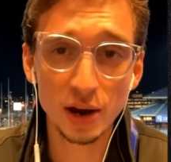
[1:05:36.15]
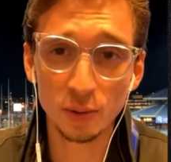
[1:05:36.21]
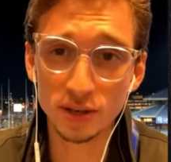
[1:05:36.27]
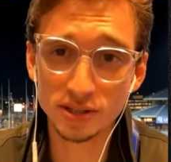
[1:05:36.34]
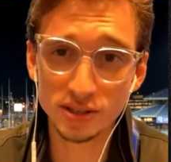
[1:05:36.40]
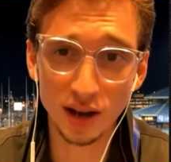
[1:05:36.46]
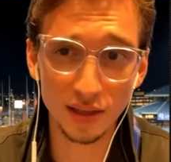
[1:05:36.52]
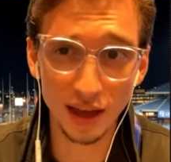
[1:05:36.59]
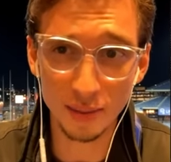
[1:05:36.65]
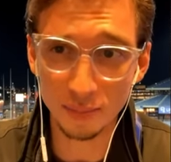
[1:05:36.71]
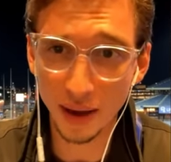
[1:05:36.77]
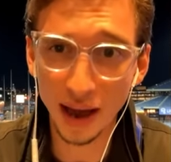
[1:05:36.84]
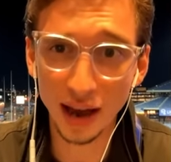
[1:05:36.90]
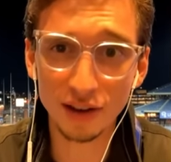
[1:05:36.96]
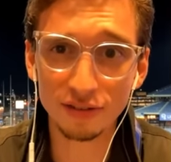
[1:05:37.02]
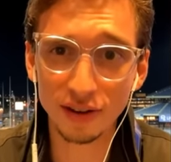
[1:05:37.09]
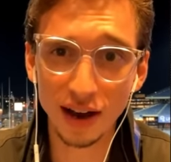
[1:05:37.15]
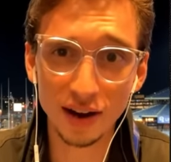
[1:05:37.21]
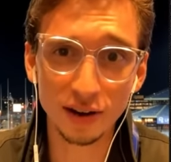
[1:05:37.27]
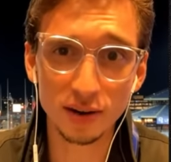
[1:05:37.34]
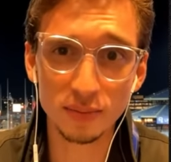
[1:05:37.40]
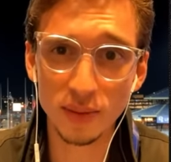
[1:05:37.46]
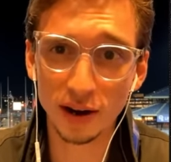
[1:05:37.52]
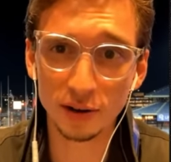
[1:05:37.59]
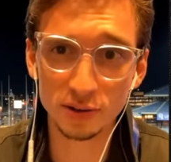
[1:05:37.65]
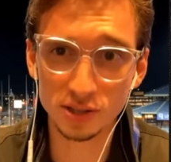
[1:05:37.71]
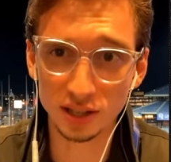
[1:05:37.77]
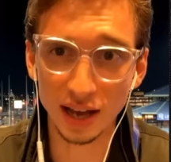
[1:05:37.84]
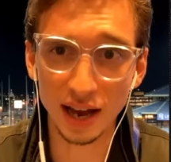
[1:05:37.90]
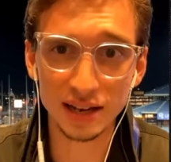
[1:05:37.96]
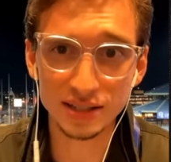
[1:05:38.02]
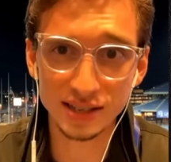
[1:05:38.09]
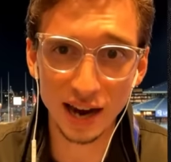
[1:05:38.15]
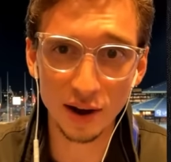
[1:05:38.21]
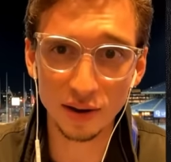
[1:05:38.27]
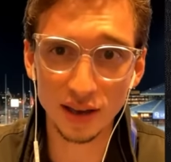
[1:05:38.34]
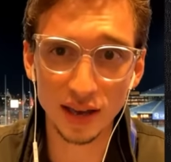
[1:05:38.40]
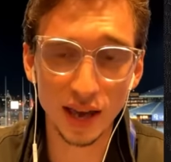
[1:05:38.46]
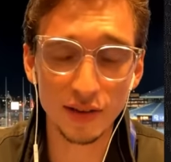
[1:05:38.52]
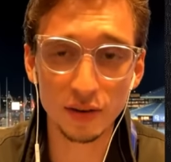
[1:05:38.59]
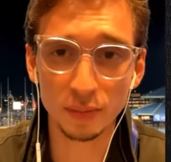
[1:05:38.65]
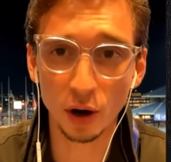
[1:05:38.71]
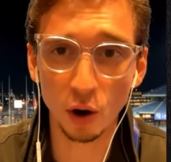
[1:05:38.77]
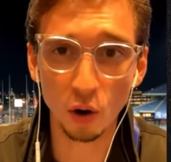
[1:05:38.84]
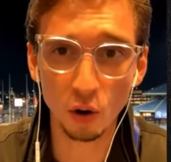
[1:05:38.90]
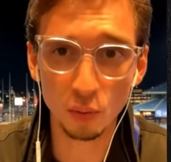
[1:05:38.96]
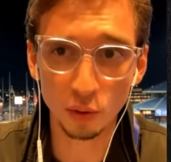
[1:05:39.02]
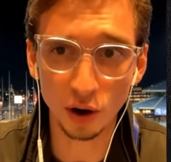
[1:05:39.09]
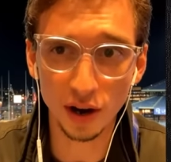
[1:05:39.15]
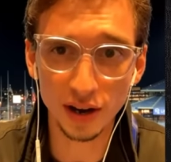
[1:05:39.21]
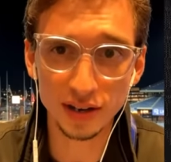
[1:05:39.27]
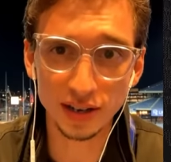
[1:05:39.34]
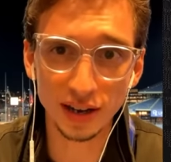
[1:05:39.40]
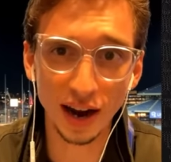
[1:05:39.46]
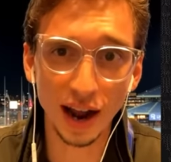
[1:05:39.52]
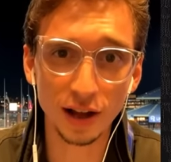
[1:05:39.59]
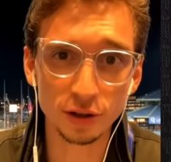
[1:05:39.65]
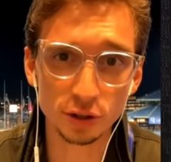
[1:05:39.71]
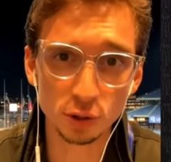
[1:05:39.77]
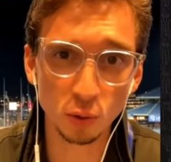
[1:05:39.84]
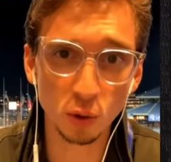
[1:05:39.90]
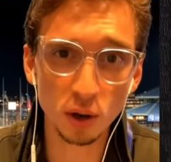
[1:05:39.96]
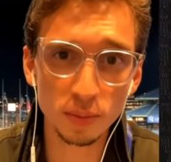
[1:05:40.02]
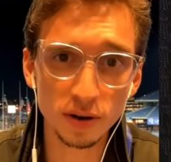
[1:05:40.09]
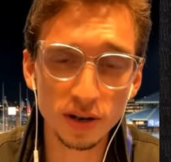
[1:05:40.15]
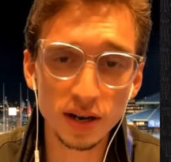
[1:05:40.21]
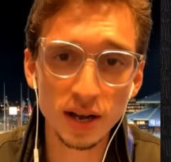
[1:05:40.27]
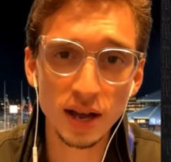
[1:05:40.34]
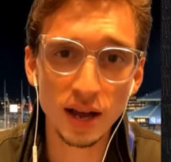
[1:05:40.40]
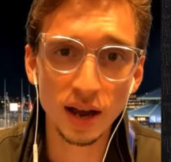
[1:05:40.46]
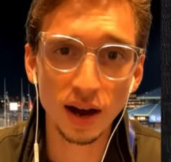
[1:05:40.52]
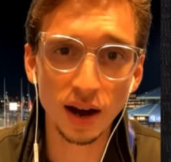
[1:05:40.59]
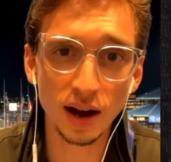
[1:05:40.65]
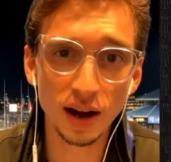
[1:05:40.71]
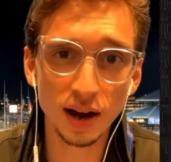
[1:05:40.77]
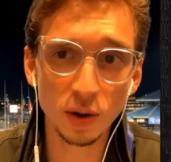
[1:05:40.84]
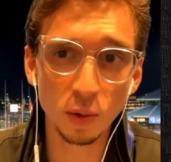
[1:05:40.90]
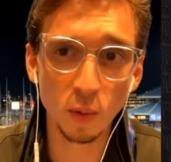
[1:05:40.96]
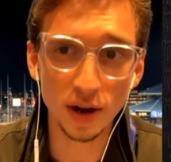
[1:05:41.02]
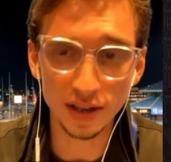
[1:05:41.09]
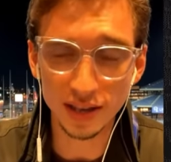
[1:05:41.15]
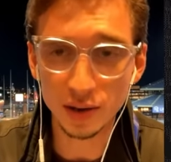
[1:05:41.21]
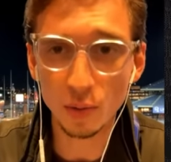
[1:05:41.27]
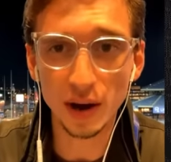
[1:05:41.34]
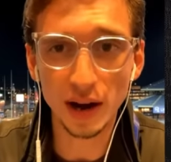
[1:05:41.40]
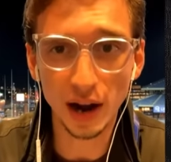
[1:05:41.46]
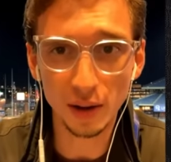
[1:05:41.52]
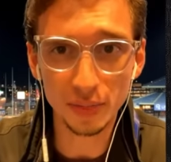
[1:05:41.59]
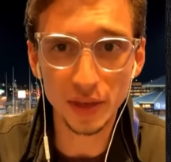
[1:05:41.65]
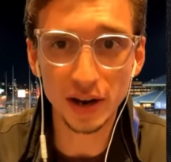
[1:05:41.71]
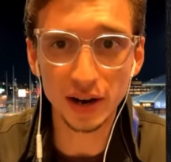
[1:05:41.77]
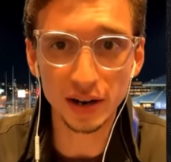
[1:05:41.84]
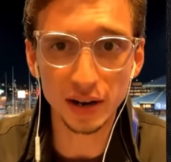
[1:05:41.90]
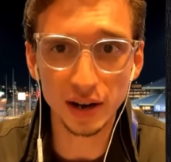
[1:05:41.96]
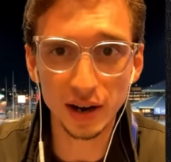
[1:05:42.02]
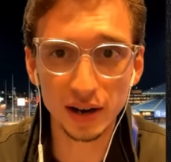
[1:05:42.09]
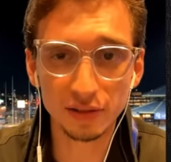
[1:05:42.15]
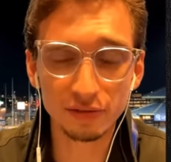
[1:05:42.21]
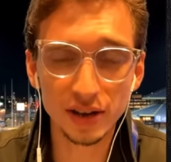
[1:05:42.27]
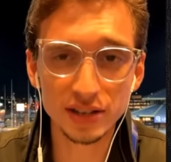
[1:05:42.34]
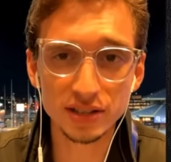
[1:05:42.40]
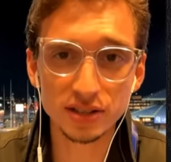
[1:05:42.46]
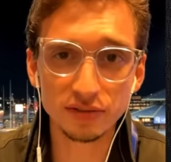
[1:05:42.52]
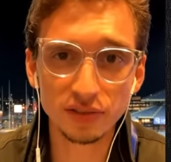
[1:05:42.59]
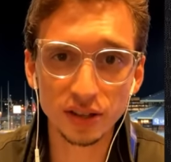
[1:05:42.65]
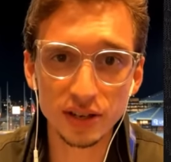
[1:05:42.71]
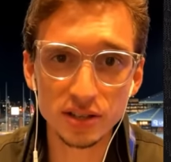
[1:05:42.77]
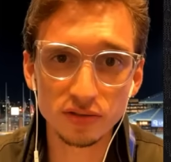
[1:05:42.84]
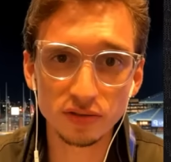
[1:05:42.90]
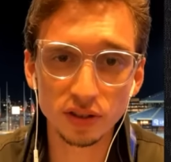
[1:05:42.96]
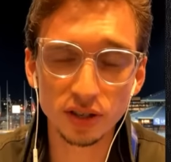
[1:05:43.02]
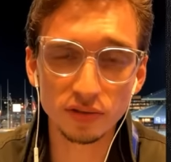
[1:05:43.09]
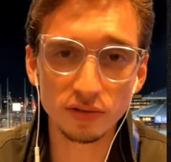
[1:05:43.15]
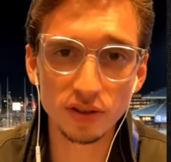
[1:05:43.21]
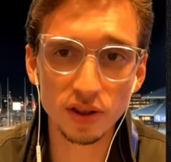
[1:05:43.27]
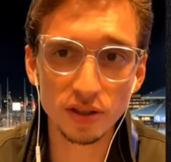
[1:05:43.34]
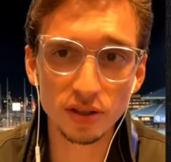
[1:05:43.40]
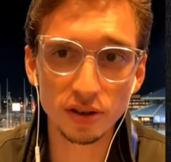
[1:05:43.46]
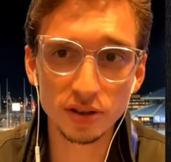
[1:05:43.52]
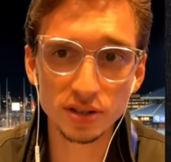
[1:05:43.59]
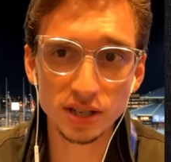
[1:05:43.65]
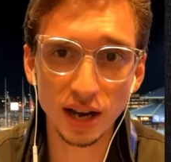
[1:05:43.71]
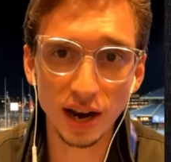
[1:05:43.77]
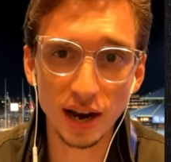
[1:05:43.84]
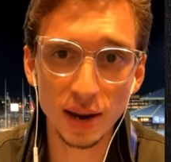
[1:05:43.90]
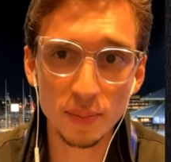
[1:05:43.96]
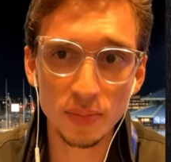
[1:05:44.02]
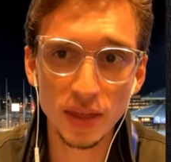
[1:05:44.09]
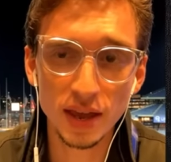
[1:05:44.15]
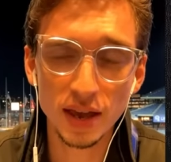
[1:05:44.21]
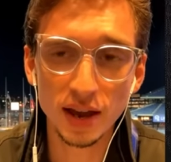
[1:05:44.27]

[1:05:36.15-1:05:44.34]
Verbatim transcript: We saw that backfire in Merrill's last outing. He gave up a home run to Kyle Schwarber yeah. uh, when he went out there uh, to face the Phillies for, for the third time.